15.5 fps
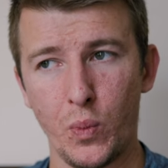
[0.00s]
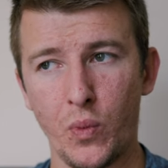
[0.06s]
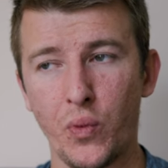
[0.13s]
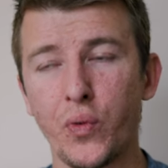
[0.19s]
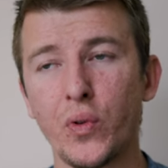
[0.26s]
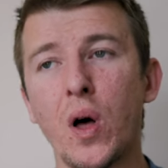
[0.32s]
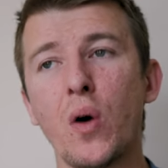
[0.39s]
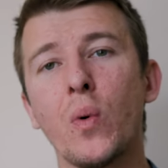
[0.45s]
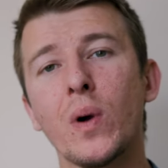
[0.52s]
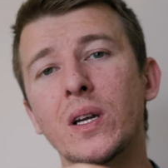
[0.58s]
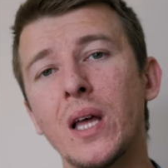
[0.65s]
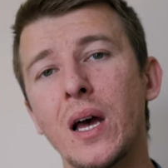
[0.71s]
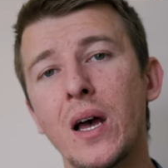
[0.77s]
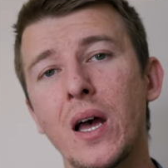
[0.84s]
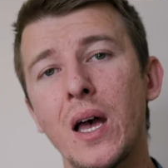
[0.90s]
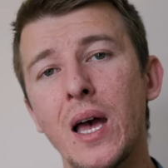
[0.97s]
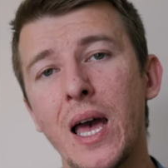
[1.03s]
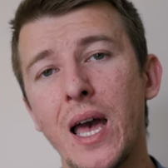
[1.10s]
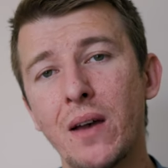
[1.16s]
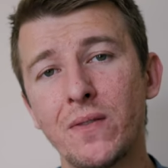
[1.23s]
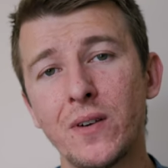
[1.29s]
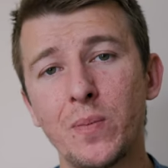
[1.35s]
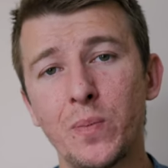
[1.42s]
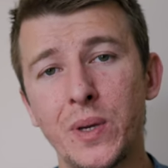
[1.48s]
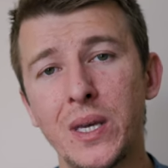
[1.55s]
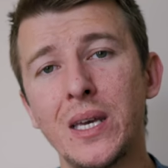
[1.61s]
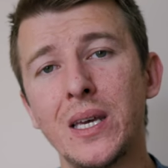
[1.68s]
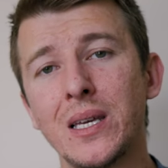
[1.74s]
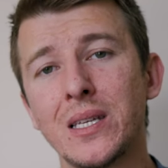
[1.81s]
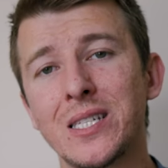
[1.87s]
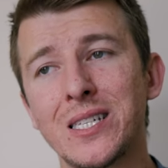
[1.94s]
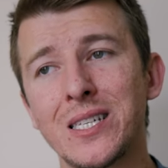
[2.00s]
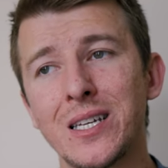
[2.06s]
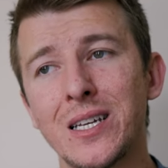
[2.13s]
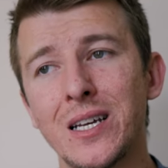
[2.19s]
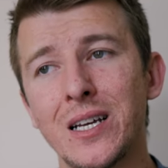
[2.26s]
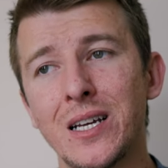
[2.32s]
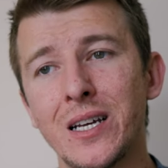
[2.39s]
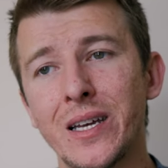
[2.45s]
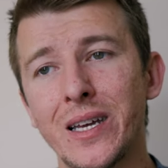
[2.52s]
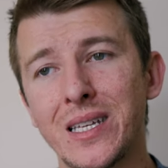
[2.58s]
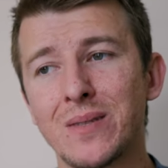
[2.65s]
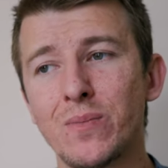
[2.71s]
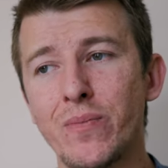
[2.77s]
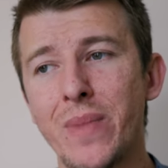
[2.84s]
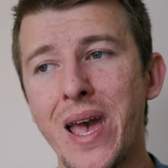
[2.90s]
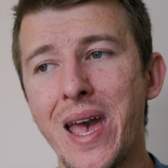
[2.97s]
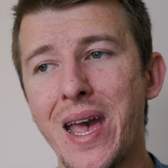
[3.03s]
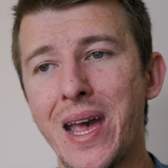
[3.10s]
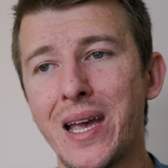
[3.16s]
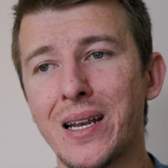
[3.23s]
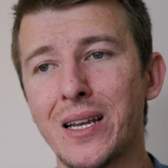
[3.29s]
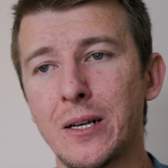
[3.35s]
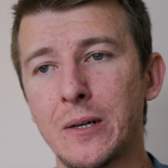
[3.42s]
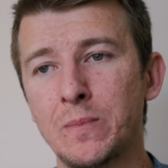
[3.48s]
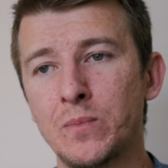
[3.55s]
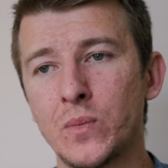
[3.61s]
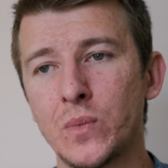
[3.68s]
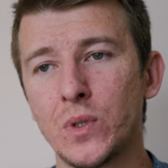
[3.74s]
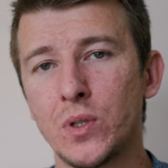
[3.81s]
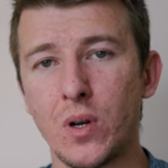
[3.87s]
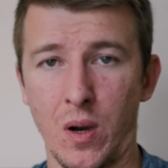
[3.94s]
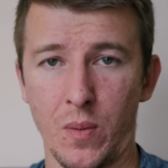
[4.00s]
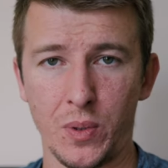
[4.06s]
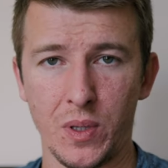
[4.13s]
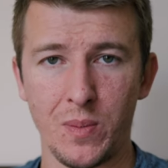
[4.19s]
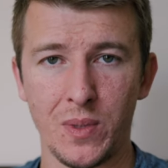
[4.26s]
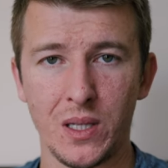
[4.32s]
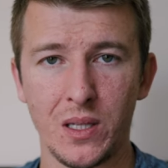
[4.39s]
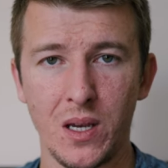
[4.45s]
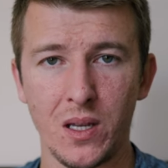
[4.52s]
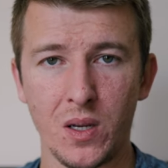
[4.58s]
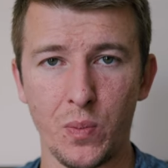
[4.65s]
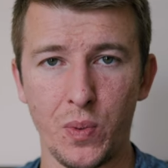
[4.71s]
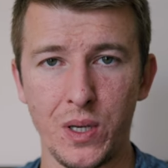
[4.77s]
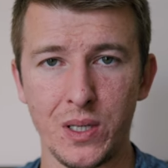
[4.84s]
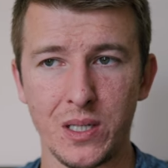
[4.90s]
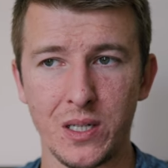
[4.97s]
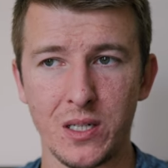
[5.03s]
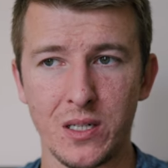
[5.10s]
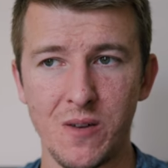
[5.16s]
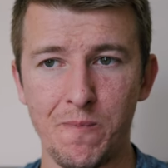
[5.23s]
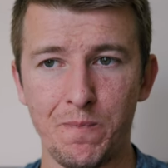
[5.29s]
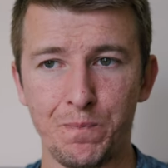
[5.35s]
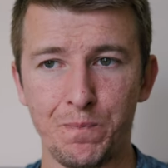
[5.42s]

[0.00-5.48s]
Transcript: Flow where that every piece is made to complement the other pieces.